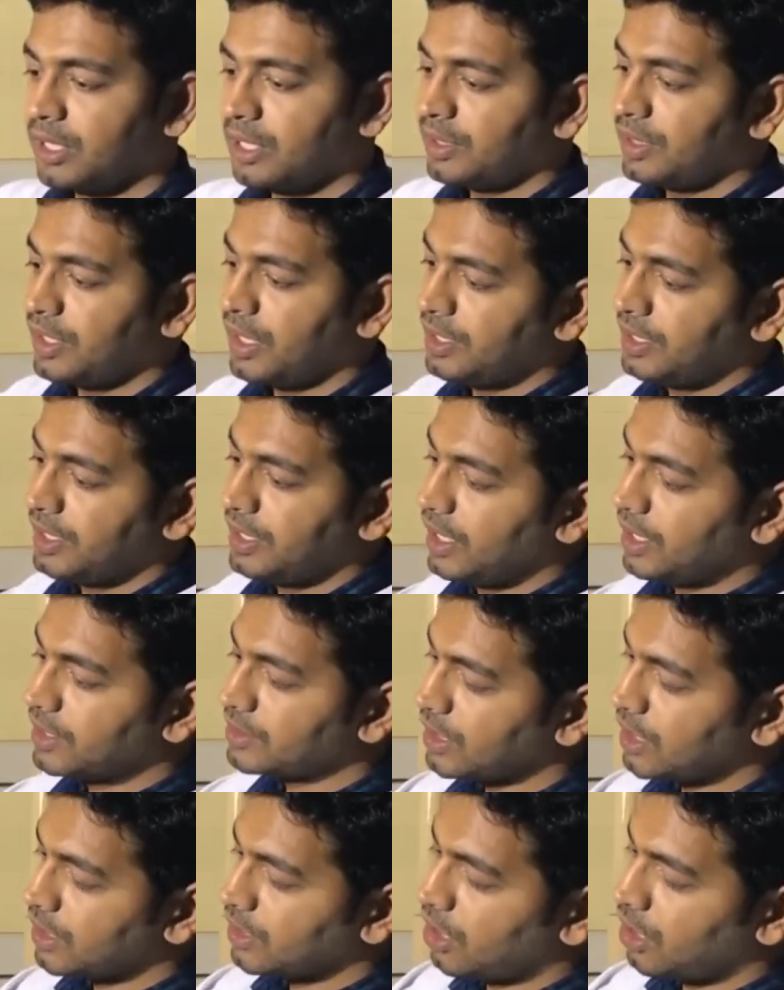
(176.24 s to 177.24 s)
Then here's
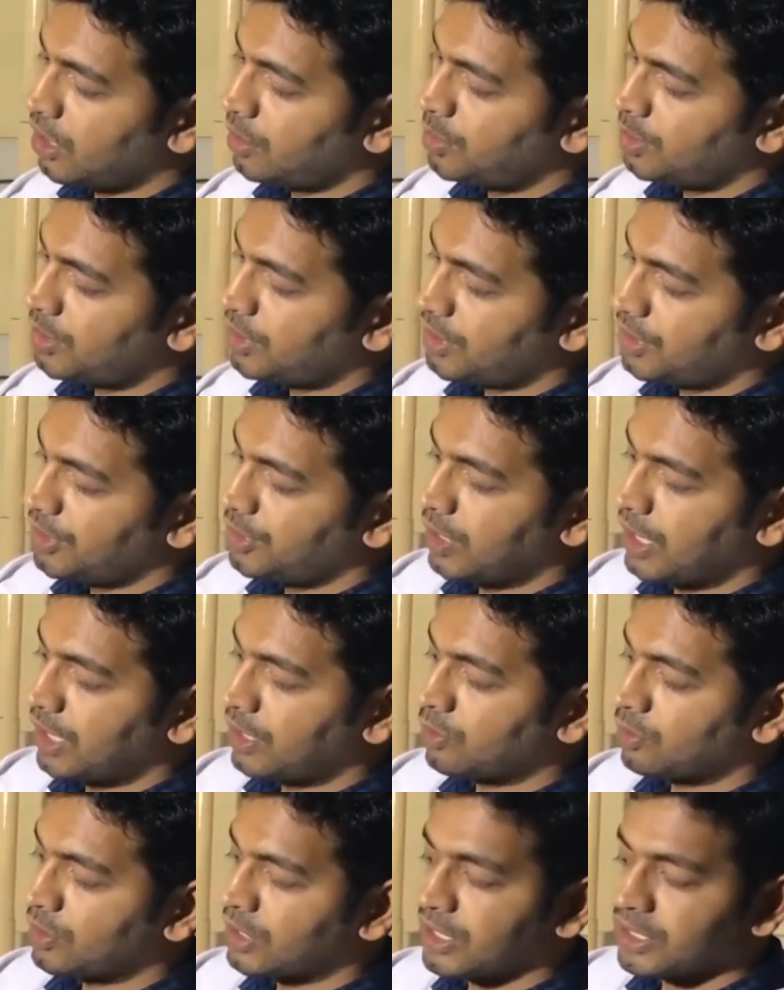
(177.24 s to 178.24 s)
a knob. You can
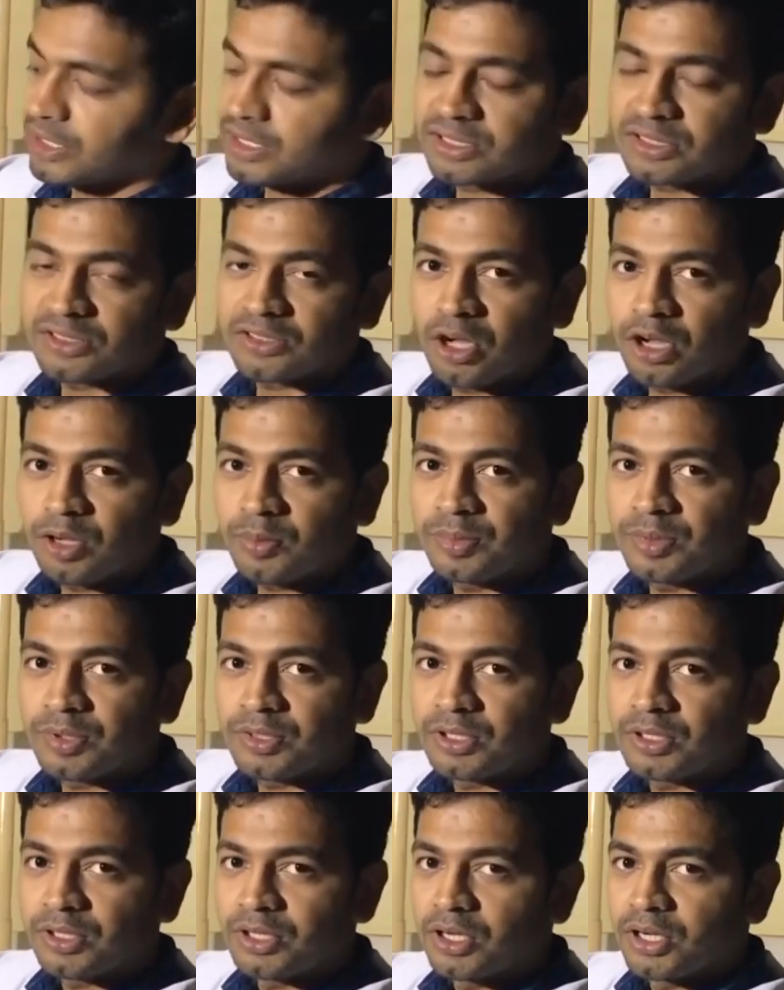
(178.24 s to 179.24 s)
rotate this knob
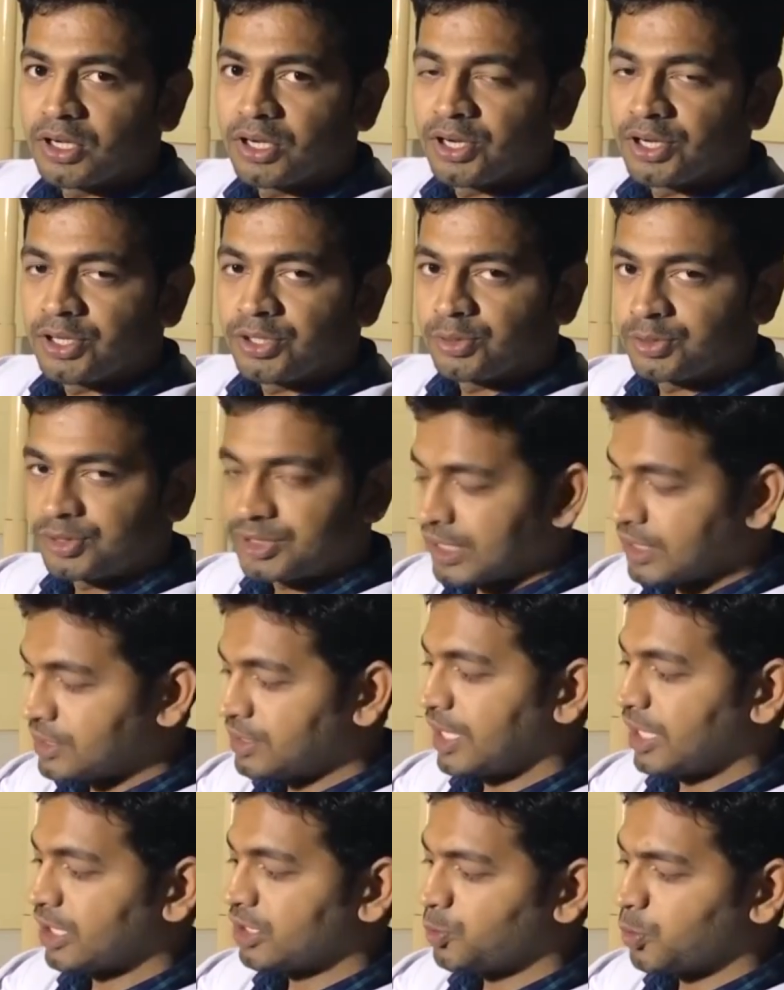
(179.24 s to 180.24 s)
to change
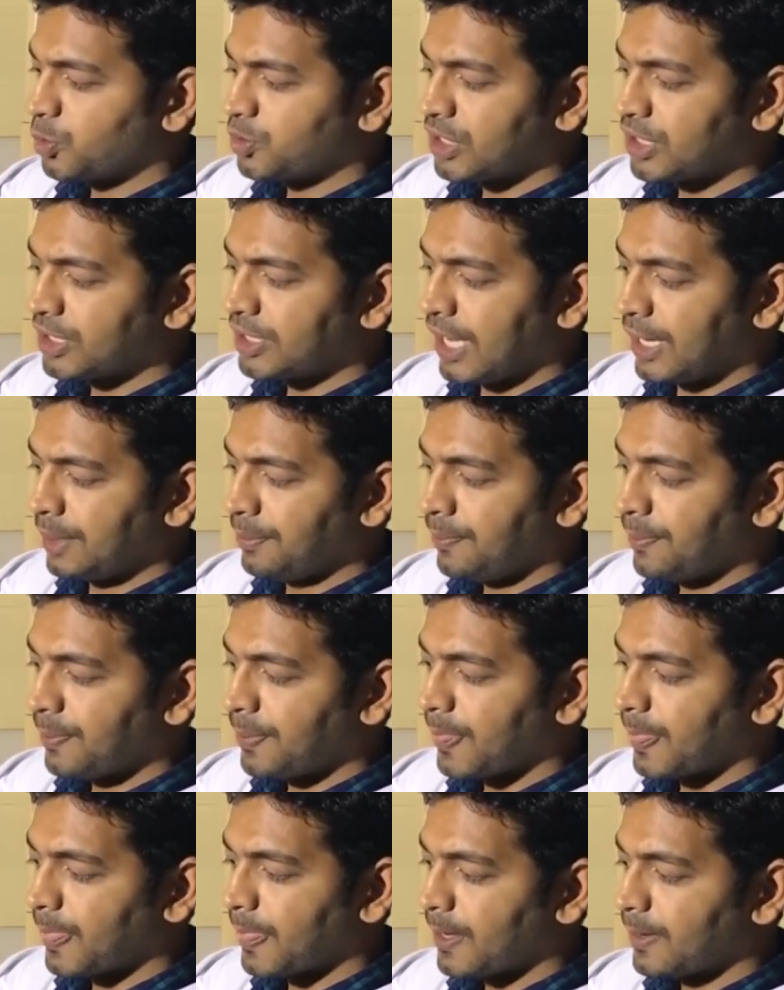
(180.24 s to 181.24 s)
the exposure time.
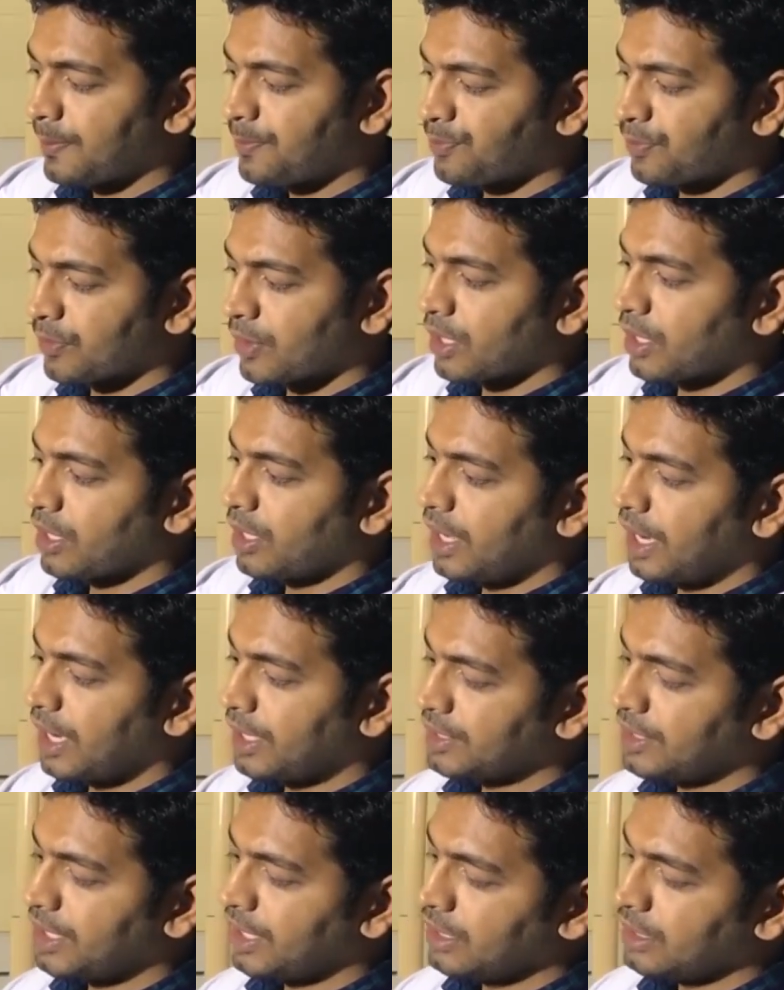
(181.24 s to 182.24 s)

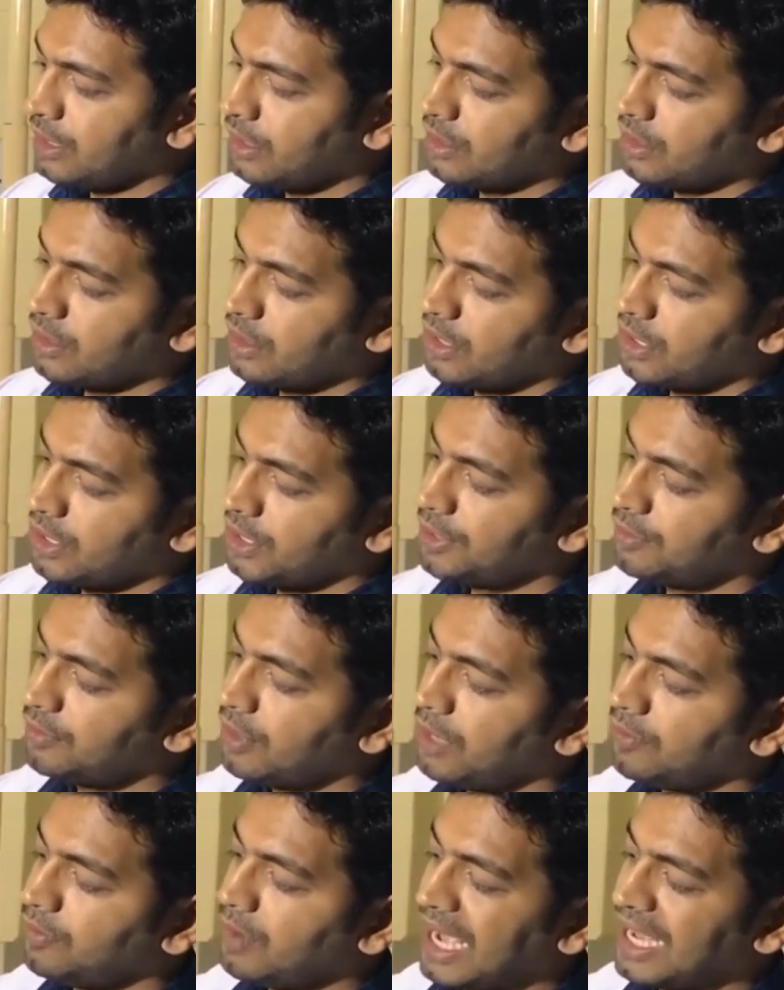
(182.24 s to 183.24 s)
And then you
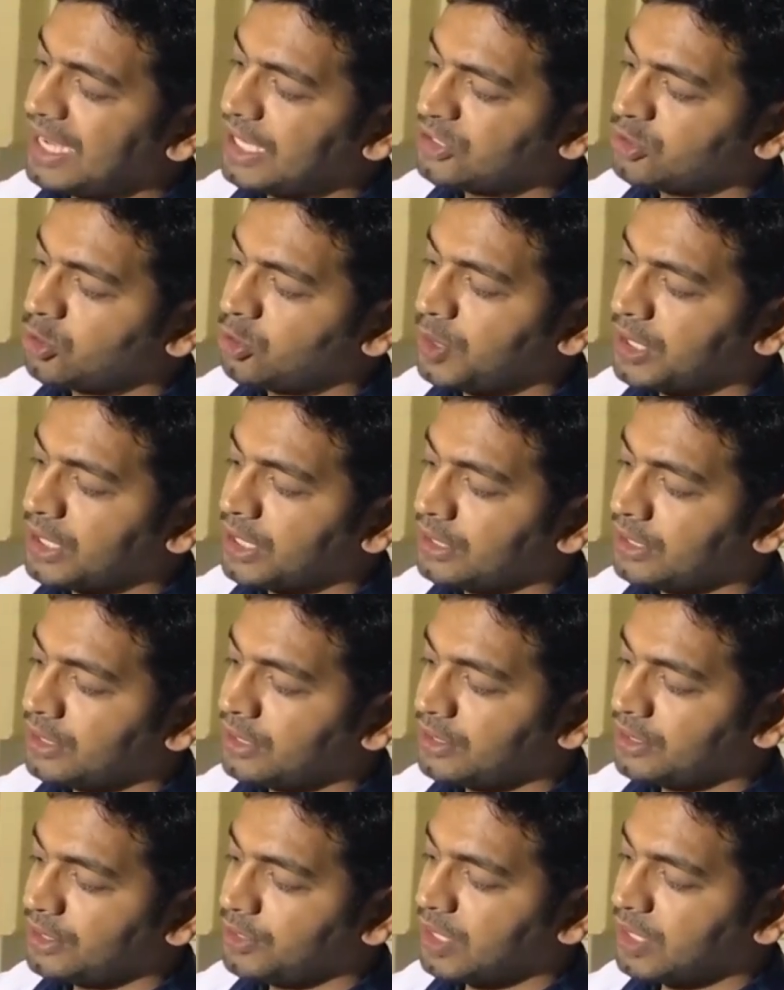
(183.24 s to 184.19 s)
have ISO button. You